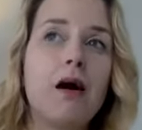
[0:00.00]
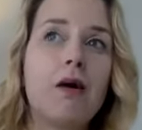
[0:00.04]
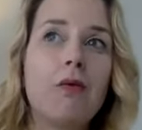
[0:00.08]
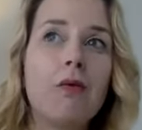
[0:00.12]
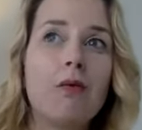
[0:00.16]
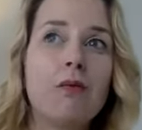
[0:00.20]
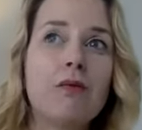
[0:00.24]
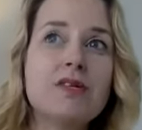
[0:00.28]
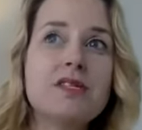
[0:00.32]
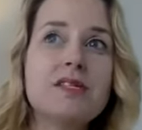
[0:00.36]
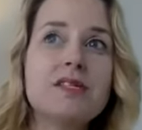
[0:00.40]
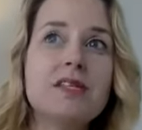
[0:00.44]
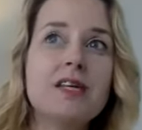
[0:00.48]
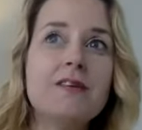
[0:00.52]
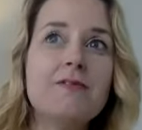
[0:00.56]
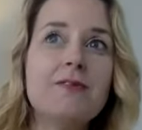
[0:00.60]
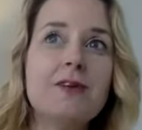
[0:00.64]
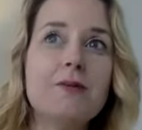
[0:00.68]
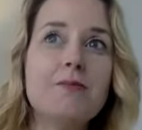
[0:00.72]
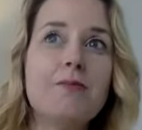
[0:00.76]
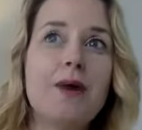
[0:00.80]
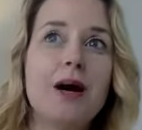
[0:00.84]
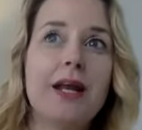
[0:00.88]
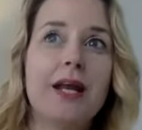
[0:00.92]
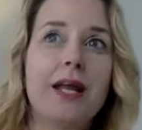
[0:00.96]

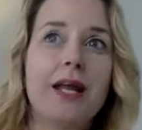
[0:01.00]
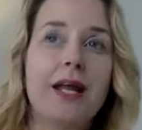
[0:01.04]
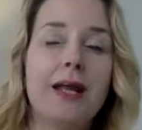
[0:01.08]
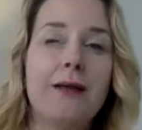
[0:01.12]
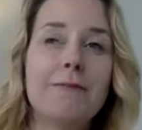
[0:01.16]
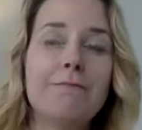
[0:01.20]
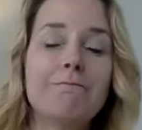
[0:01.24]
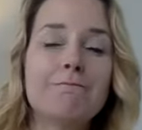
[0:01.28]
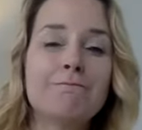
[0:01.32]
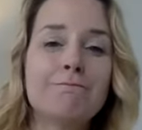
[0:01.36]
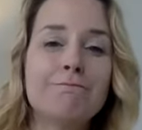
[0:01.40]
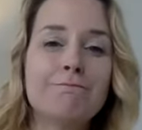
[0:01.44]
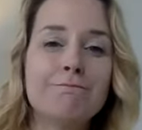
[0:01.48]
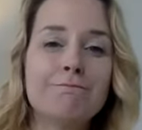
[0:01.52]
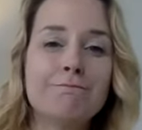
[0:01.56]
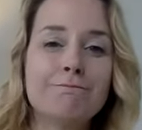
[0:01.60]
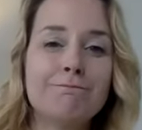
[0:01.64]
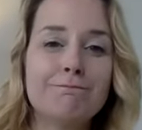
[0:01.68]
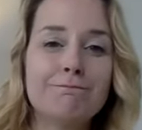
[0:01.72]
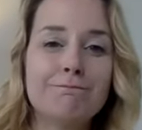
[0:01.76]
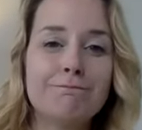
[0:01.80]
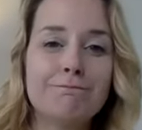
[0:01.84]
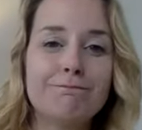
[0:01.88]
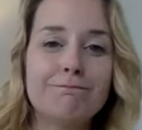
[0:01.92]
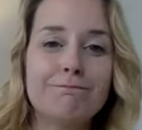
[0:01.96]
receiving money
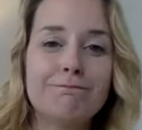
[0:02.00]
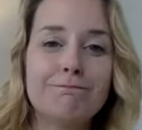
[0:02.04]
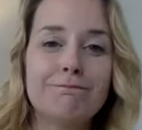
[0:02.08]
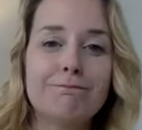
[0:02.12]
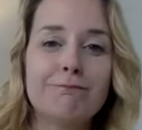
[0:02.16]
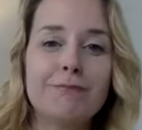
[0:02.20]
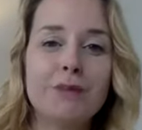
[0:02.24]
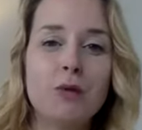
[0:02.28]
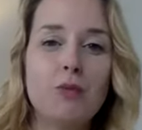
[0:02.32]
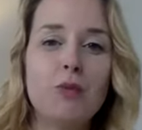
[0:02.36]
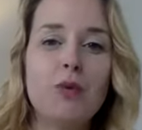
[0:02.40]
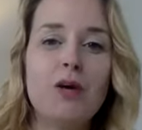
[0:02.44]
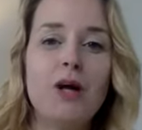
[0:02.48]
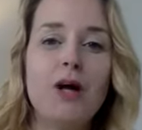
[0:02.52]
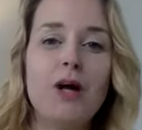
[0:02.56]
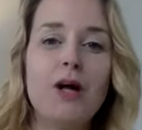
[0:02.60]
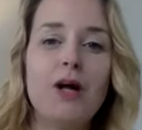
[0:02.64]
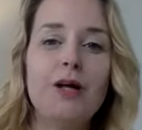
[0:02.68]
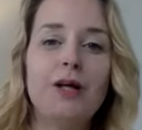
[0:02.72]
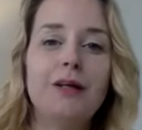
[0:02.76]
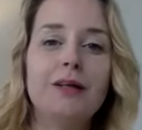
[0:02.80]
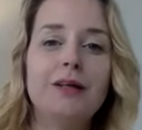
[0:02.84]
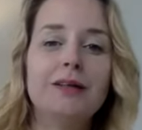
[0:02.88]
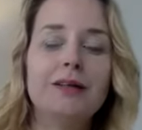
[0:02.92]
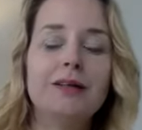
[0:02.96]

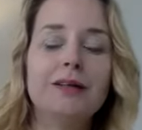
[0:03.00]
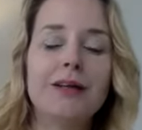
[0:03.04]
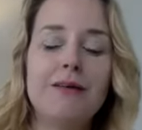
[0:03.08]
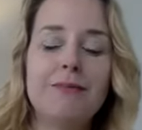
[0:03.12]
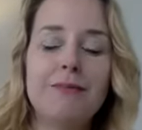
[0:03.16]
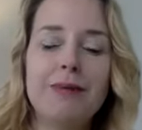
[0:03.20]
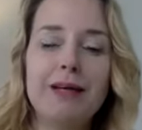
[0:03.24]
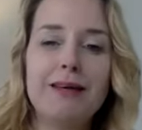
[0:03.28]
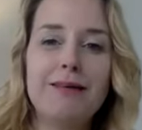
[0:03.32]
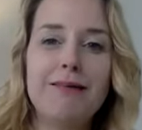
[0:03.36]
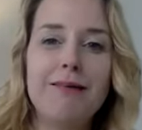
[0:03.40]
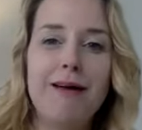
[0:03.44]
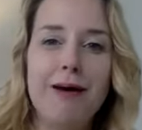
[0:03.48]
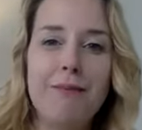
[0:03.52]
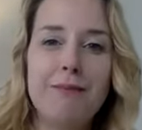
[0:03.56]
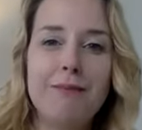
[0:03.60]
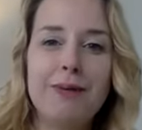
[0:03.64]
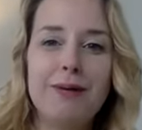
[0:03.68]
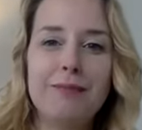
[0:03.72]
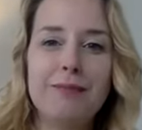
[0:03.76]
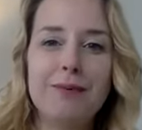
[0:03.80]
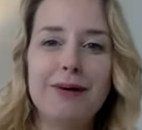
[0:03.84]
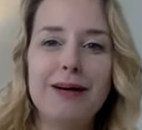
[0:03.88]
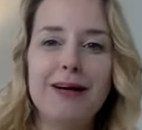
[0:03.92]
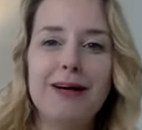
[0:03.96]
will not make you
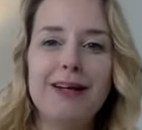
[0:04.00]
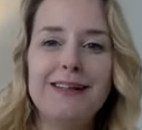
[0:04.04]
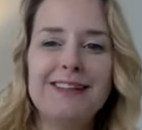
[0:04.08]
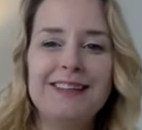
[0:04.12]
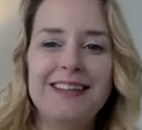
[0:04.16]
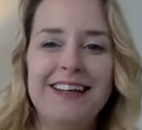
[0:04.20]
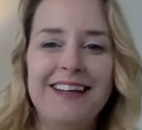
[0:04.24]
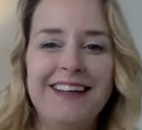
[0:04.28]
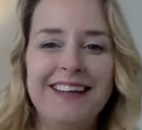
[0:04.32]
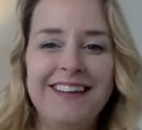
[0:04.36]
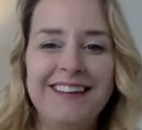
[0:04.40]
happy, but